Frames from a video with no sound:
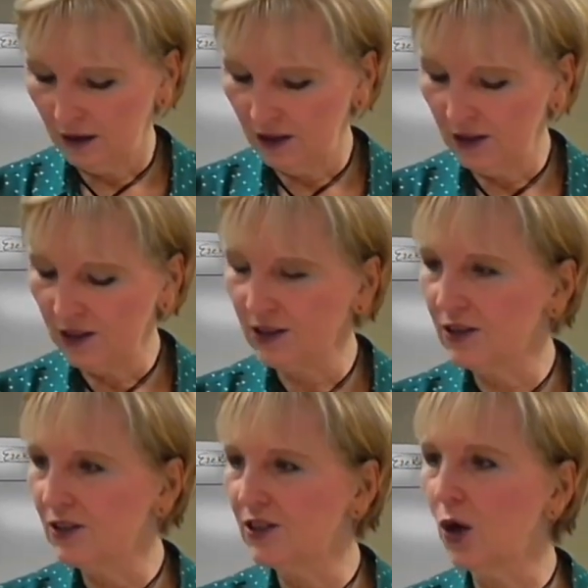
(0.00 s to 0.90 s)

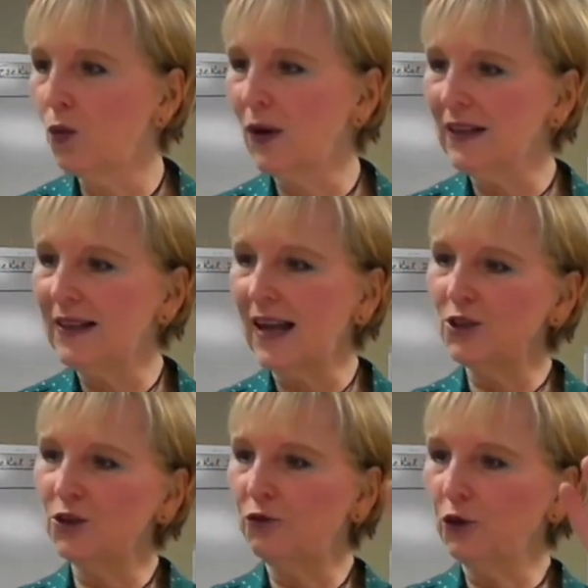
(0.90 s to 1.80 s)
So what did that
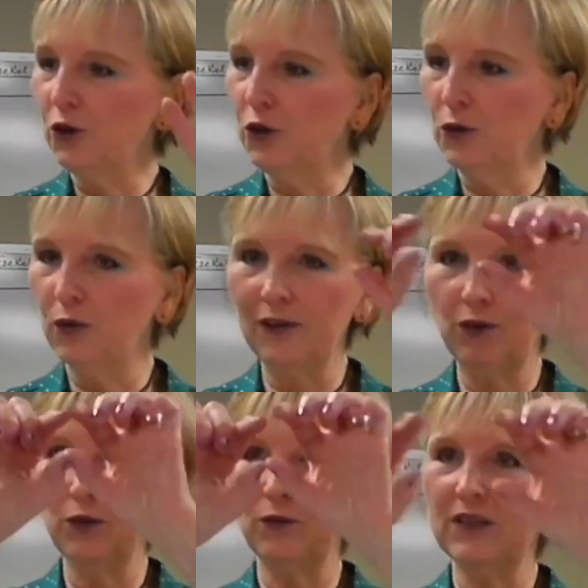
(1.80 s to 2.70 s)
do for you if
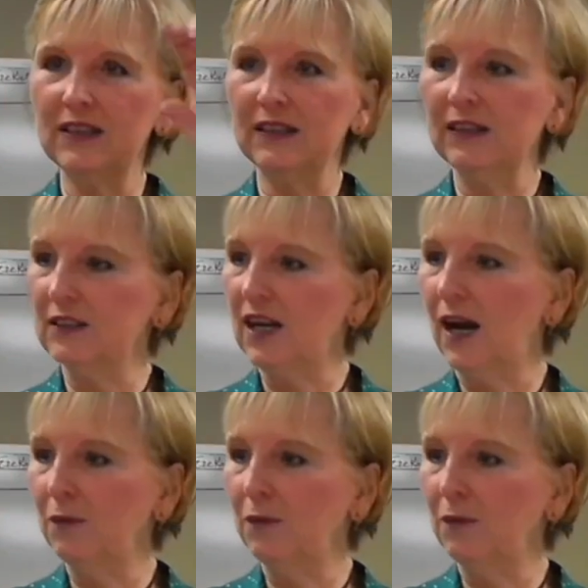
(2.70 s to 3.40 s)
you did a little timeline?